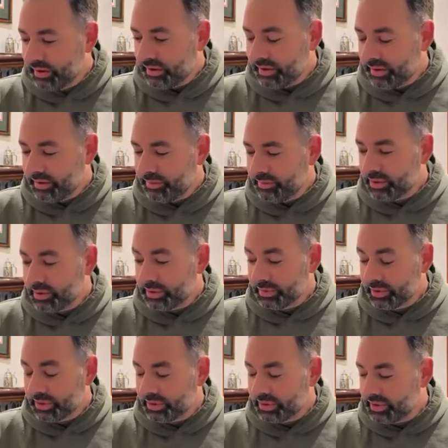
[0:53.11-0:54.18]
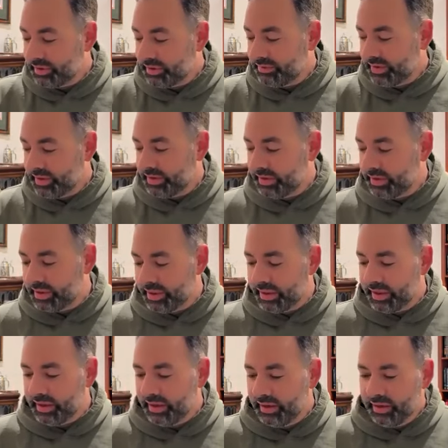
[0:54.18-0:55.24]
There's some good stuff in here
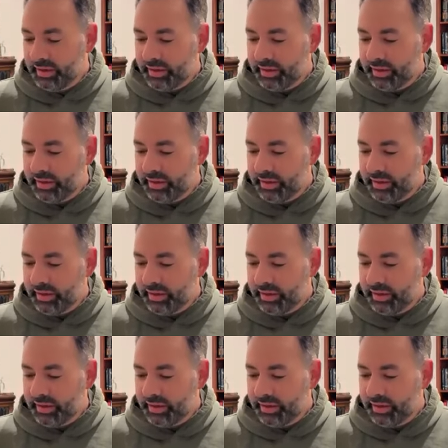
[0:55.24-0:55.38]
today.